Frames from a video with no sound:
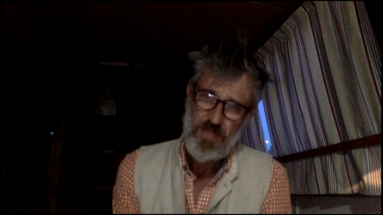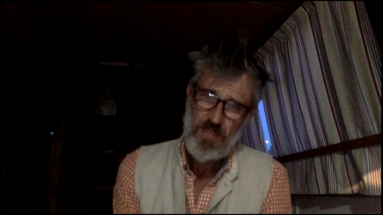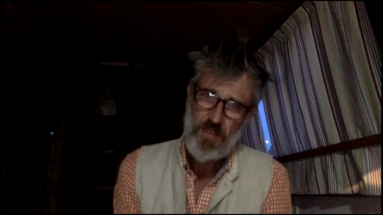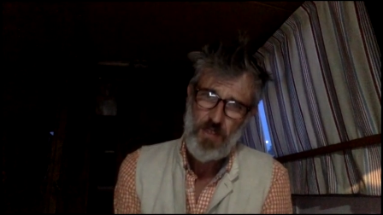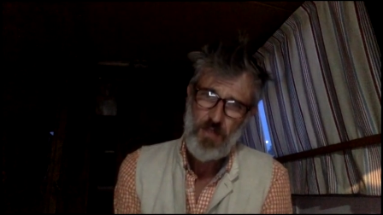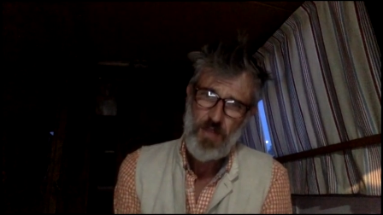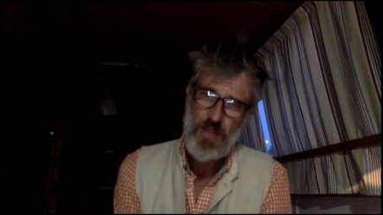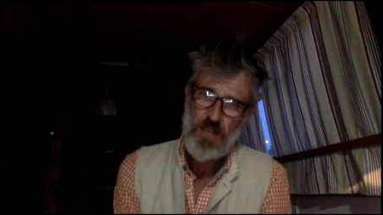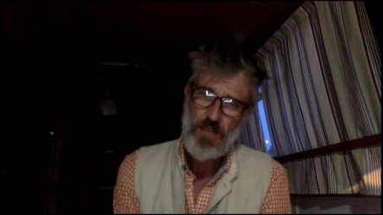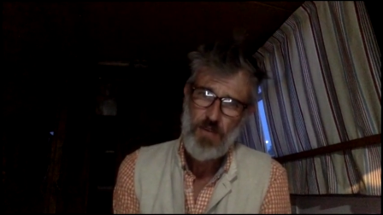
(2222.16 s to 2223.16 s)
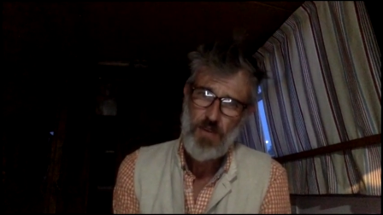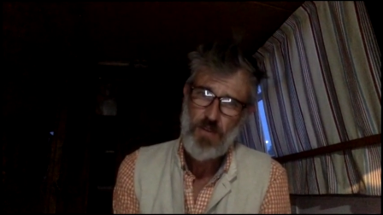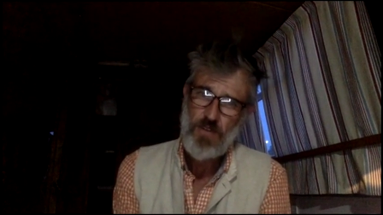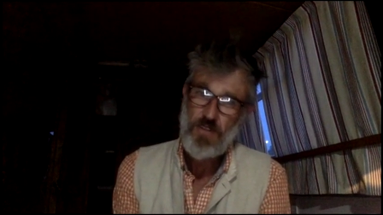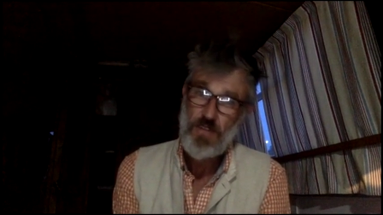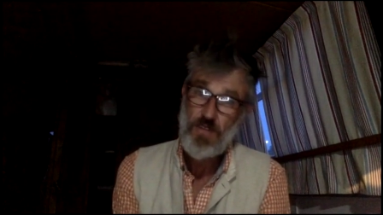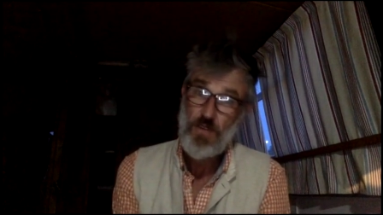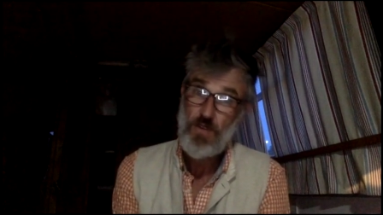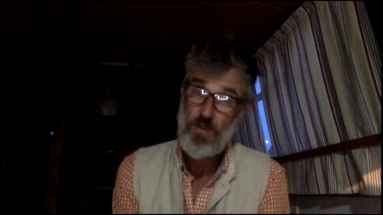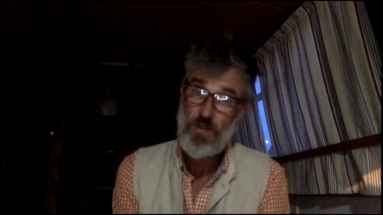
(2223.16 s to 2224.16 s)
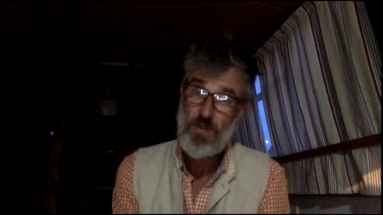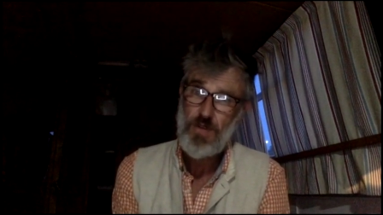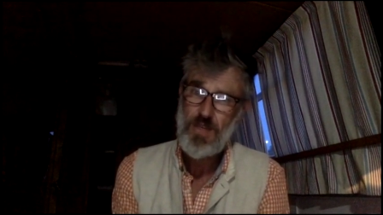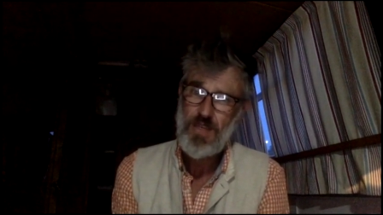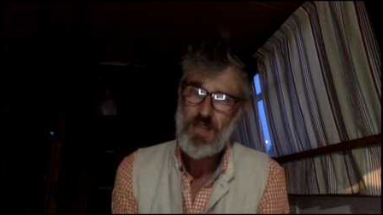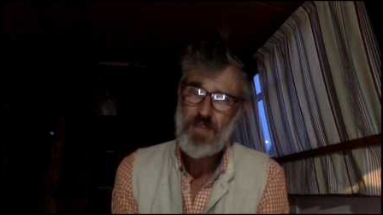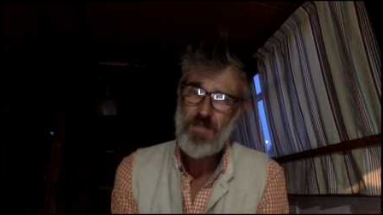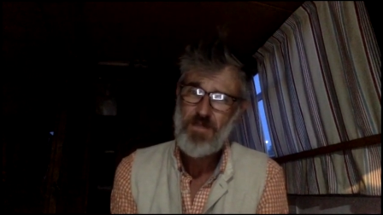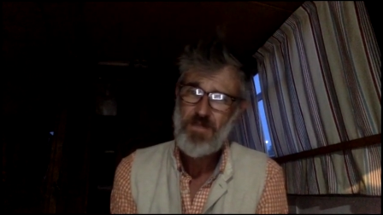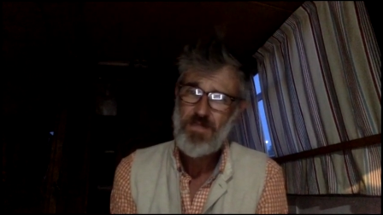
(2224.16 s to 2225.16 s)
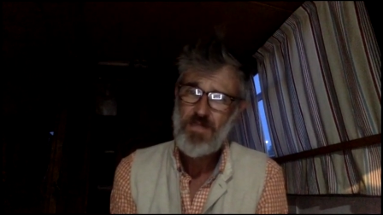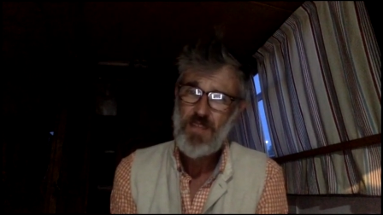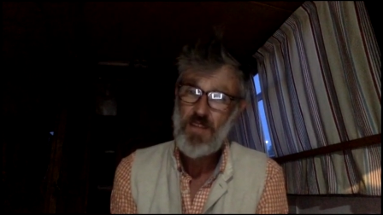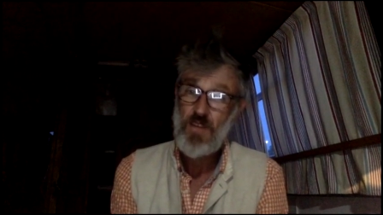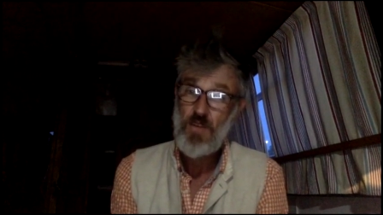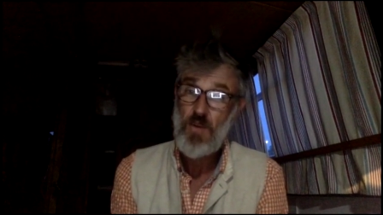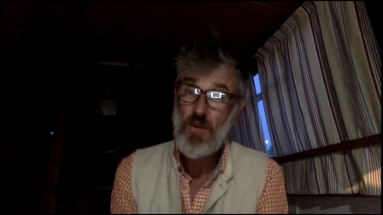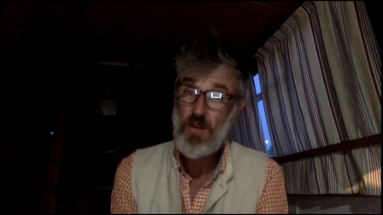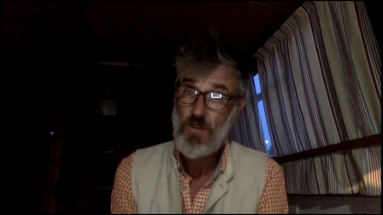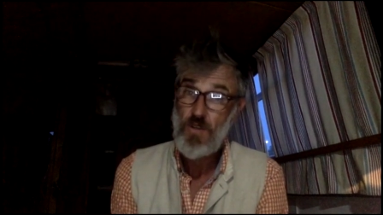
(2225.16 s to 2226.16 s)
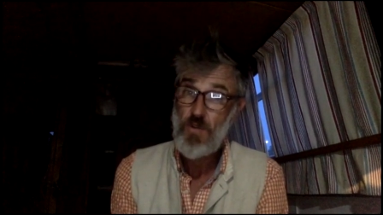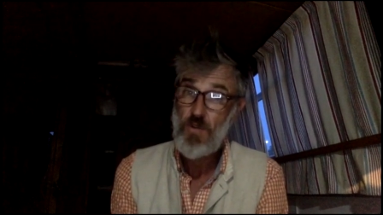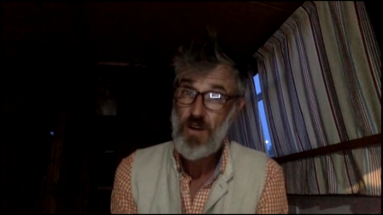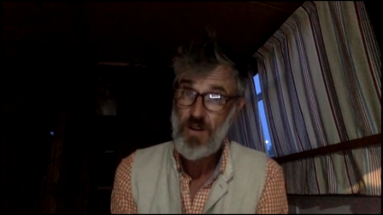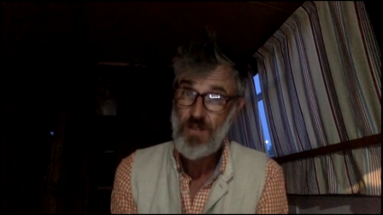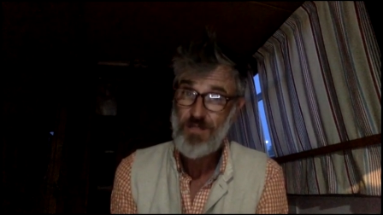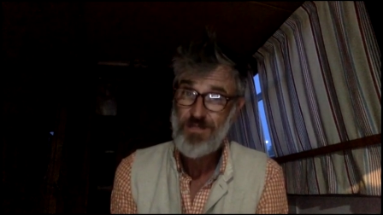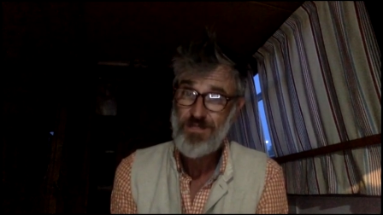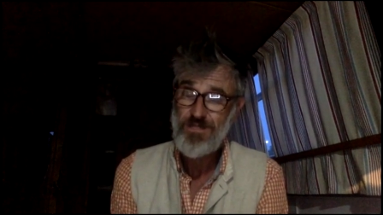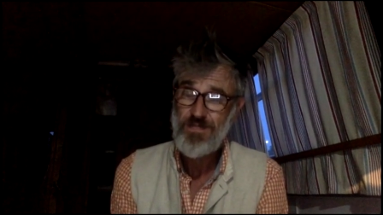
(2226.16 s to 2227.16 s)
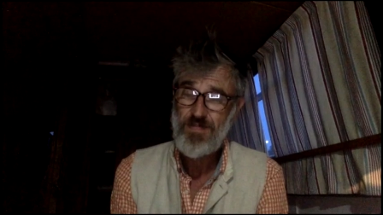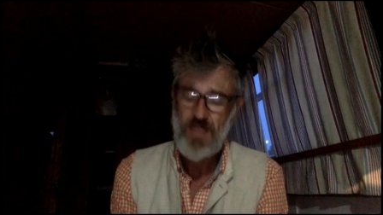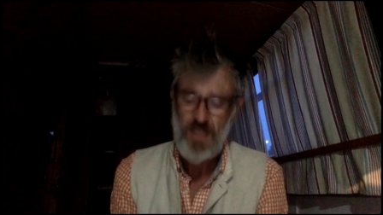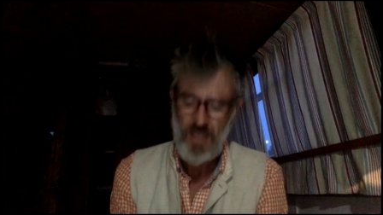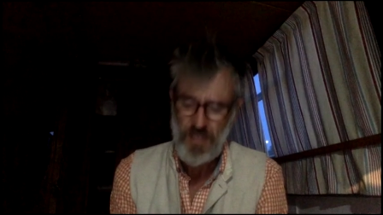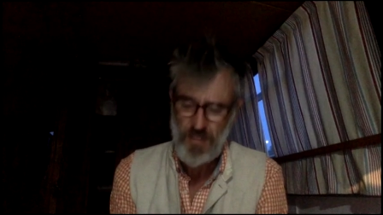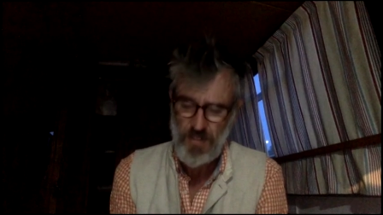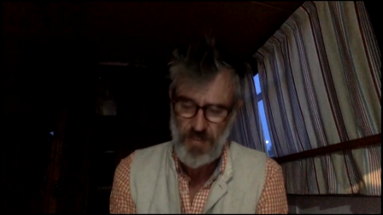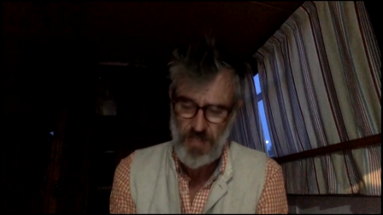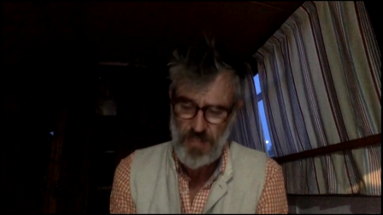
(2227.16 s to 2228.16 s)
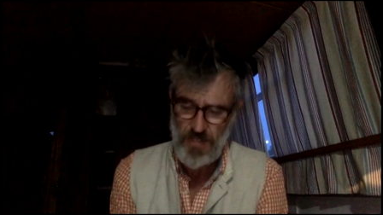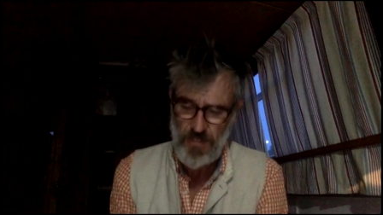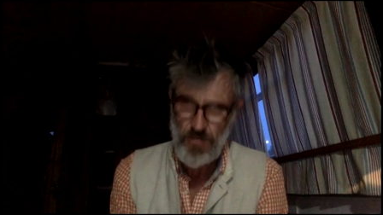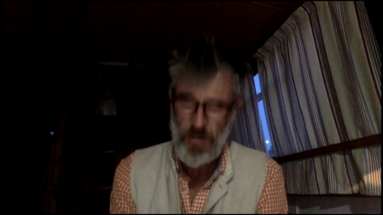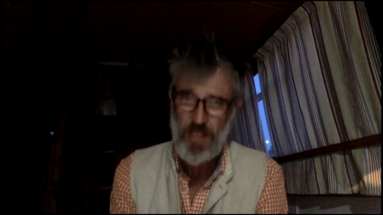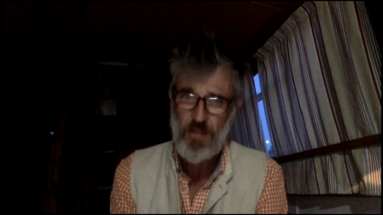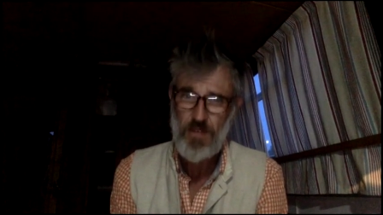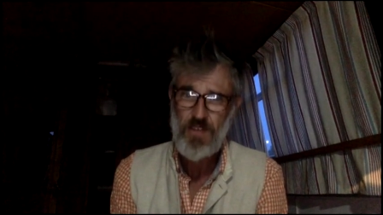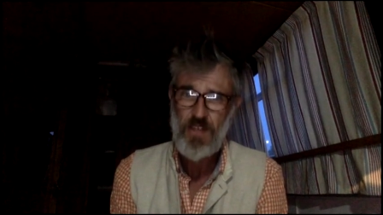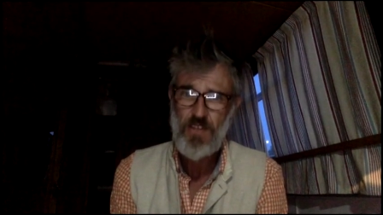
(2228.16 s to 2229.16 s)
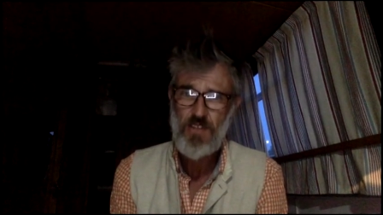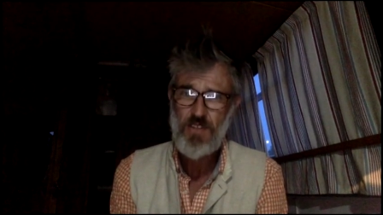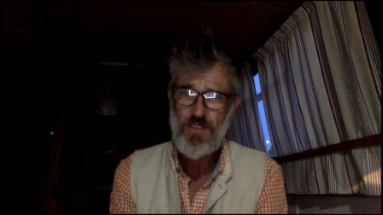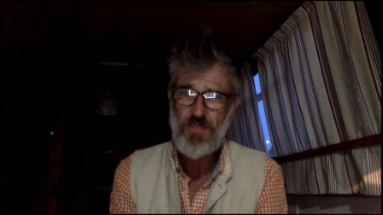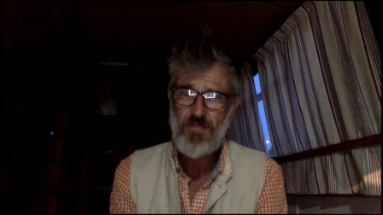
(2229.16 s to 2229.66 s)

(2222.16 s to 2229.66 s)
so you really have to ask yourself who you want to be and who you are. And you really need to track your intentions.